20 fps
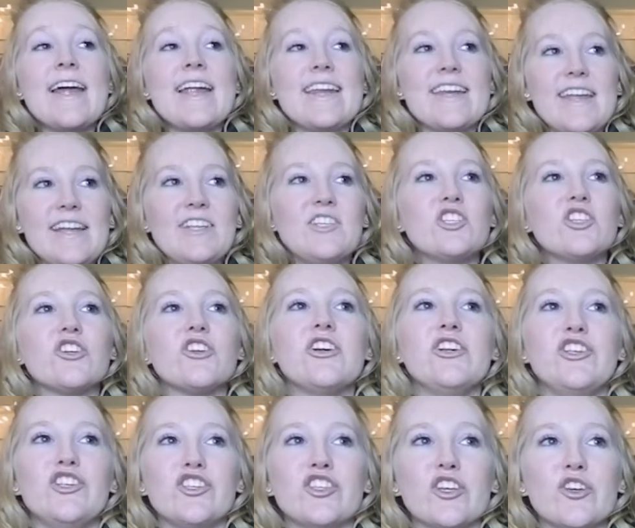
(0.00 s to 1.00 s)
nature
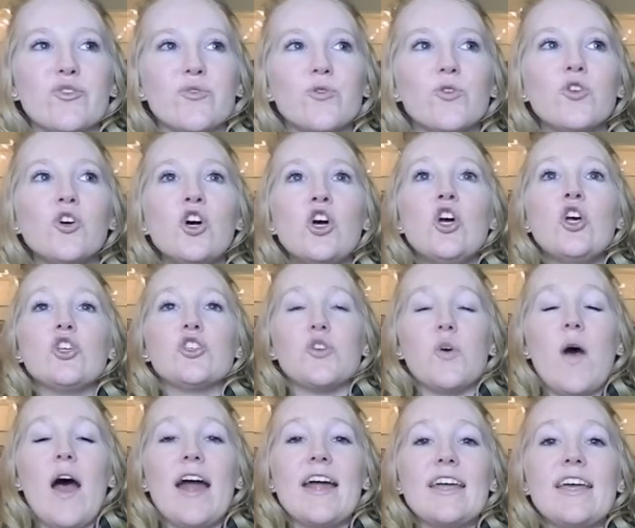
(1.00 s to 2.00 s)
in general.
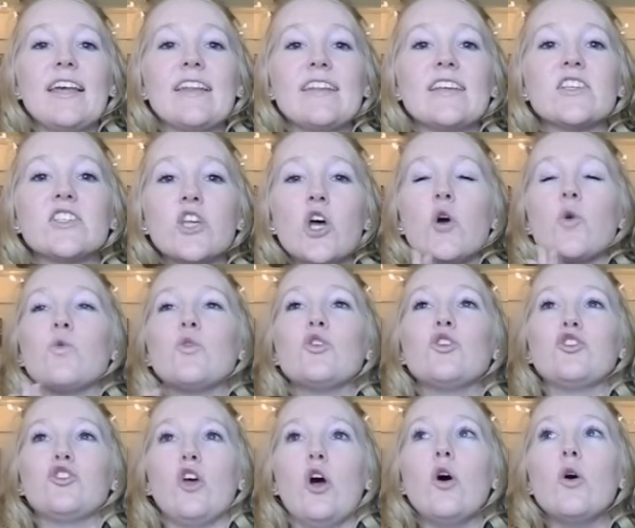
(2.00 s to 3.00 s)
So hiking this
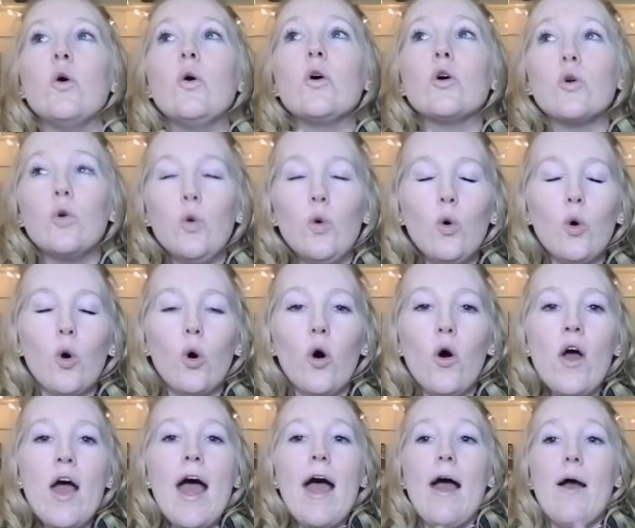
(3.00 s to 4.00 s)
was so
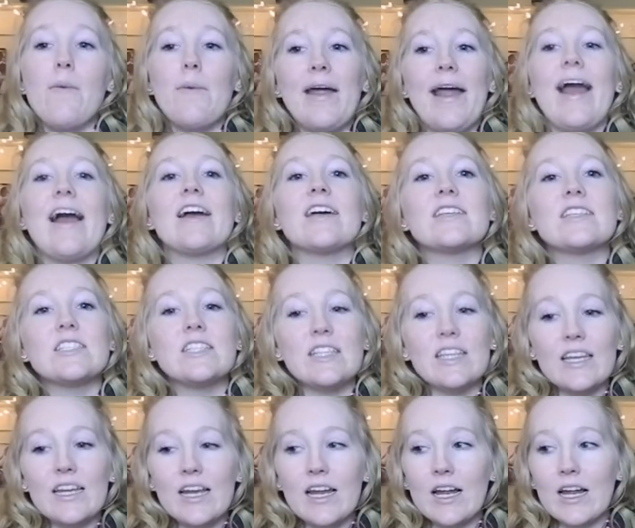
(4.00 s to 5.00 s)
cool, and we
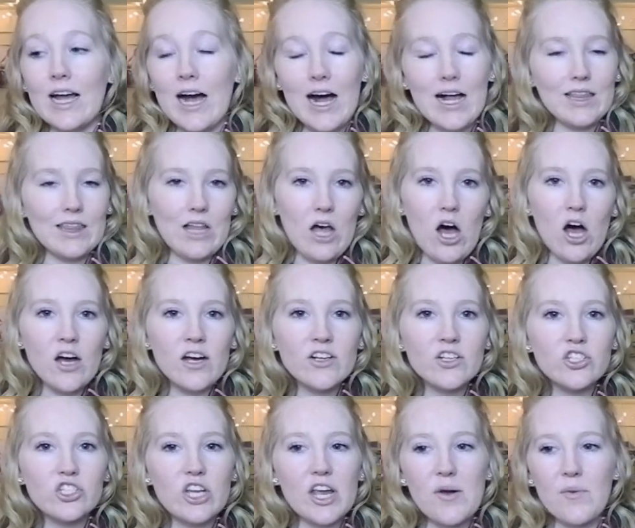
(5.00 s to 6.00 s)
actually got
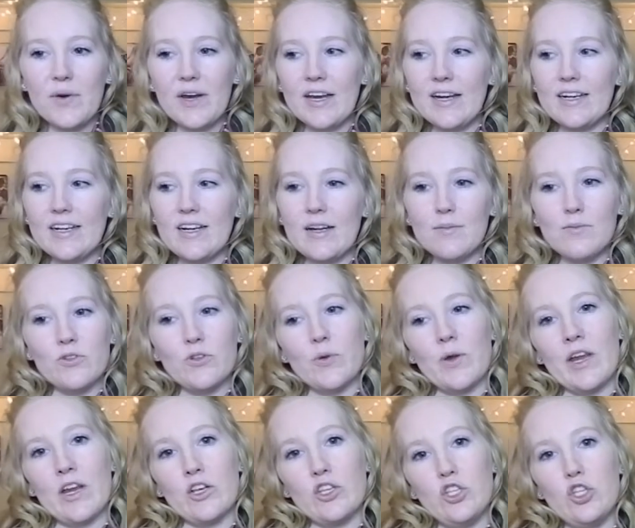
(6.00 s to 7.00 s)
lost and we ended up
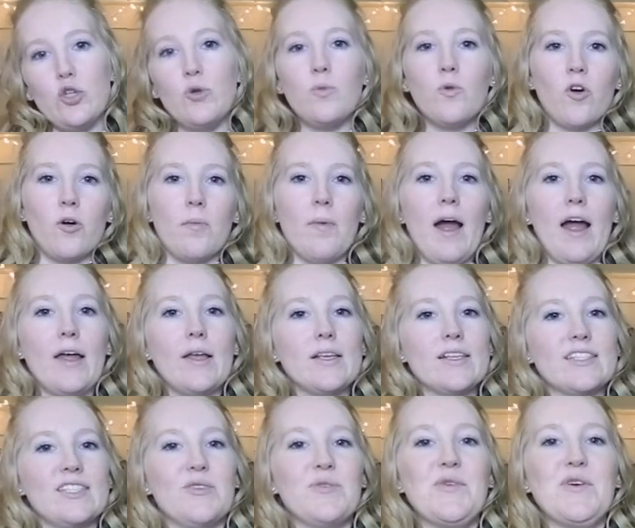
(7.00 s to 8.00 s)
doing 2 more
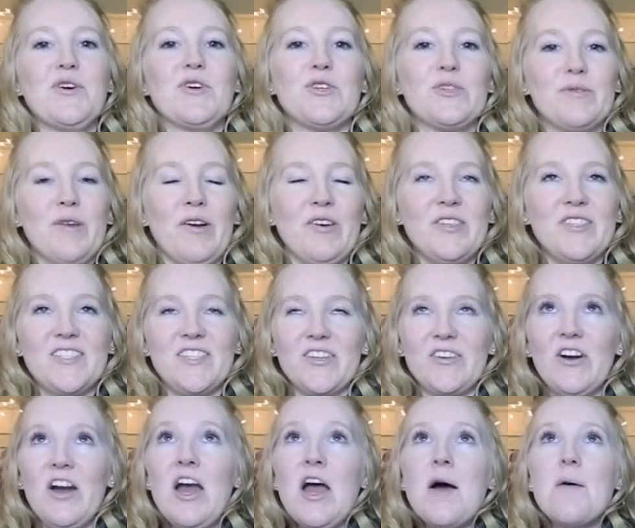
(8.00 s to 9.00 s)
miles than we were supposed
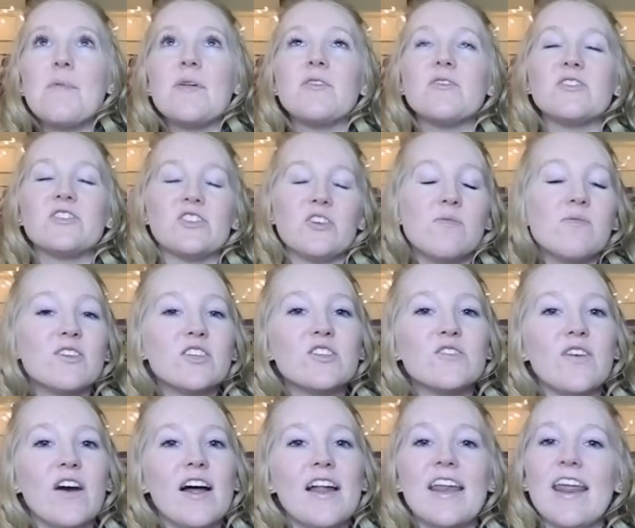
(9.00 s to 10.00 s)
to, but it was so much
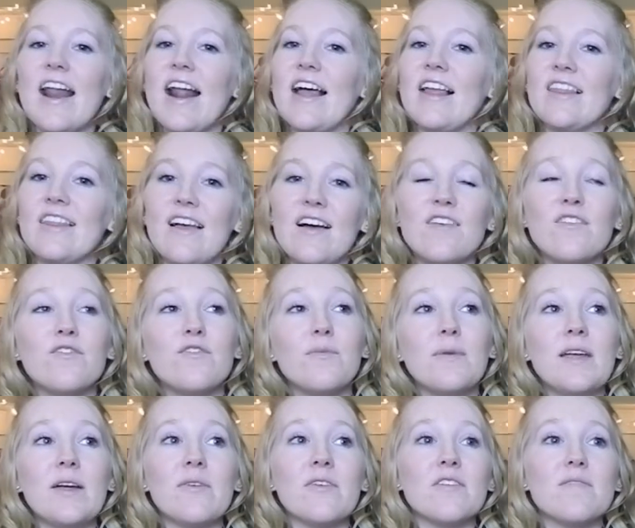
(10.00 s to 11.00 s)
fun and I love
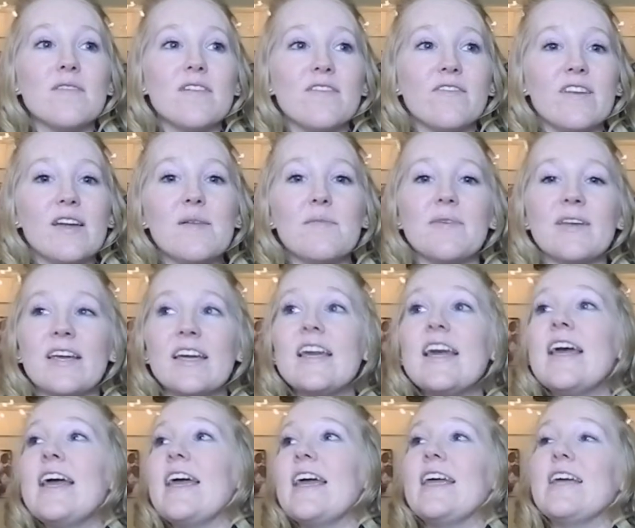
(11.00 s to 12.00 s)
being with my family.
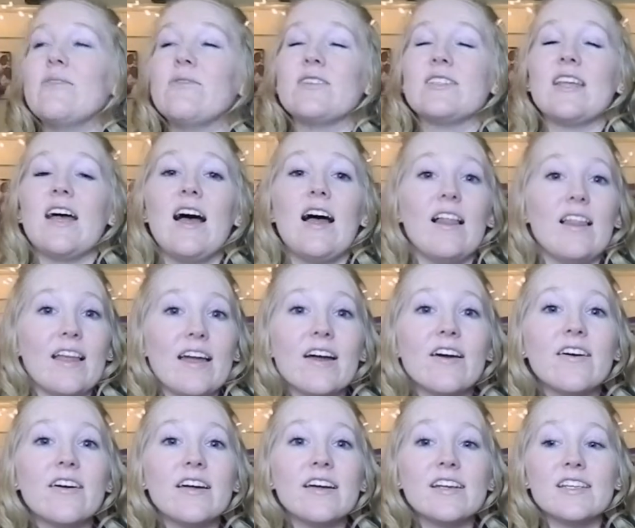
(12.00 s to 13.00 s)
It was
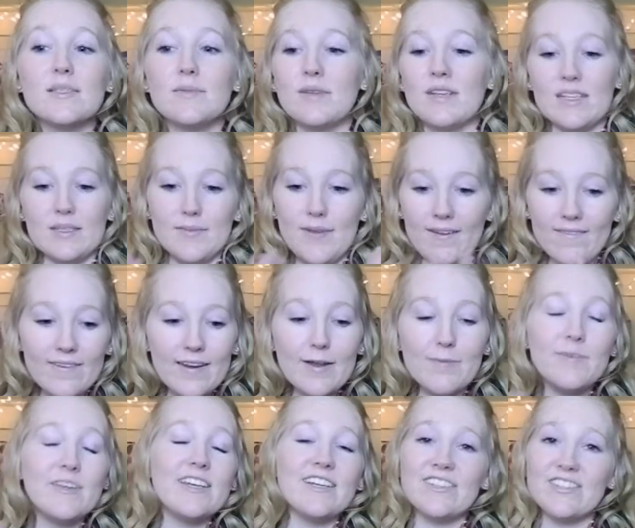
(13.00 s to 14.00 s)
hilarious because my
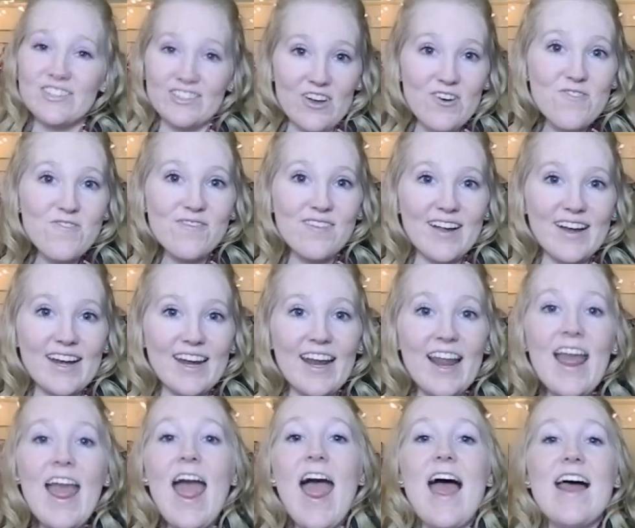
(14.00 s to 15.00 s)
family is so
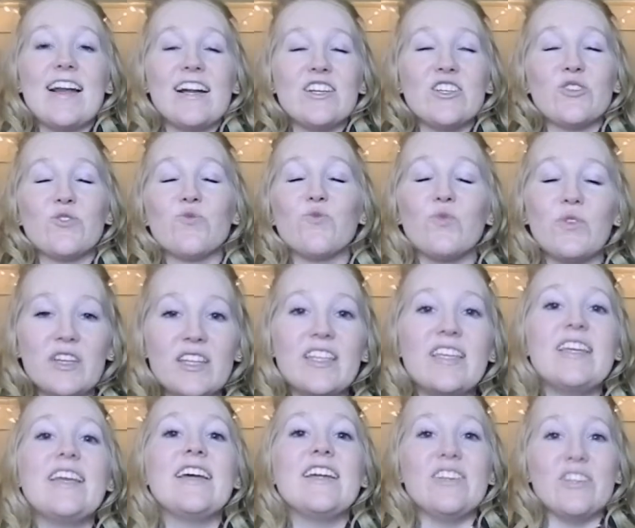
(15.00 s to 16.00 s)
funny and I just
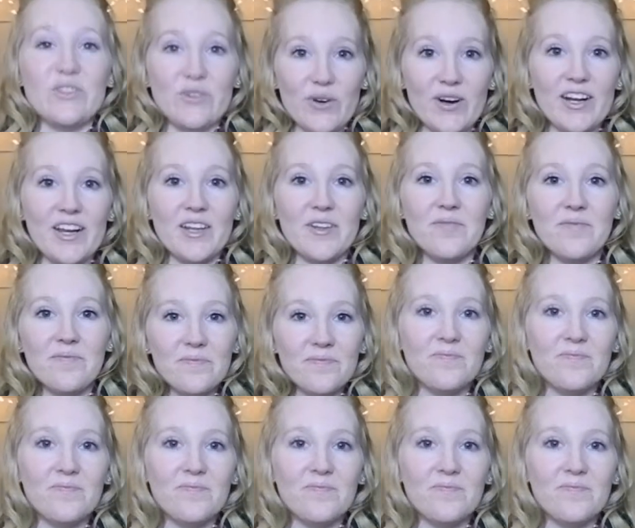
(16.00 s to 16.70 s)
really enjoyed it.